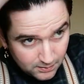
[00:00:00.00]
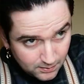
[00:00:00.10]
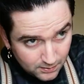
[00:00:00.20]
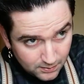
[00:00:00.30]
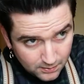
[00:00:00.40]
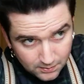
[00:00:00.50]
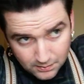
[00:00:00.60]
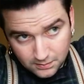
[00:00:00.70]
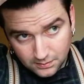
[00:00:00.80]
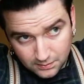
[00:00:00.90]

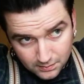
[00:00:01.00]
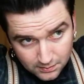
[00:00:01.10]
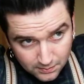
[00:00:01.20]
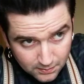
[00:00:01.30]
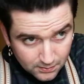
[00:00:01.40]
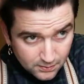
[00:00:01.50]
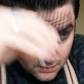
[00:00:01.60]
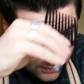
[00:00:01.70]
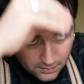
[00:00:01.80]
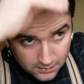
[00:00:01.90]

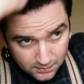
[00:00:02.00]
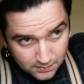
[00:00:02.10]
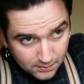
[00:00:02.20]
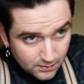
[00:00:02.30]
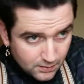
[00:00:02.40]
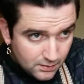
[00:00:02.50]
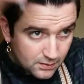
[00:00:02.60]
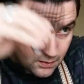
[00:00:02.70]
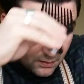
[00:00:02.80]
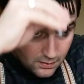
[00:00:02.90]

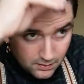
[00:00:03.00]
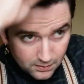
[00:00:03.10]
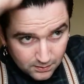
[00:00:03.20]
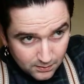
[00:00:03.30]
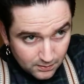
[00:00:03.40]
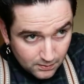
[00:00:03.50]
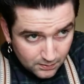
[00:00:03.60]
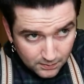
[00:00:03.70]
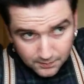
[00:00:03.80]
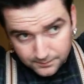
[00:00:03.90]

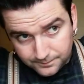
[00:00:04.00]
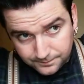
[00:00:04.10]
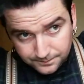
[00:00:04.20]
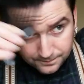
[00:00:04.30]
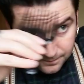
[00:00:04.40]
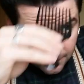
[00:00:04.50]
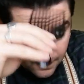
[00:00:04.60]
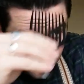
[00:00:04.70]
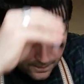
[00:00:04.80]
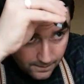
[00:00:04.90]

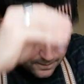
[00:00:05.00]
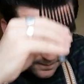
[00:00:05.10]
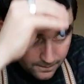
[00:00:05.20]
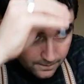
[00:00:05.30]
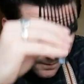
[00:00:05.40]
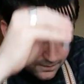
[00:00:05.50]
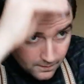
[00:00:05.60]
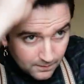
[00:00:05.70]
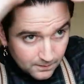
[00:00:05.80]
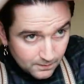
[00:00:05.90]

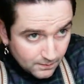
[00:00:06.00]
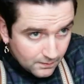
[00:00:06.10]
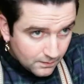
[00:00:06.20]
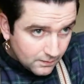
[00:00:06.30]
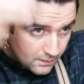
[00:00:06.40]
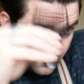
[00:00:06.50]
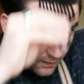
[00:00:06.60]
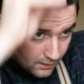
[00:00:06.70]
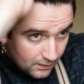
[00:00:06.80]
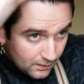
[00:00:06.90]

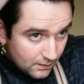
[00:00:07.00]
[no speech]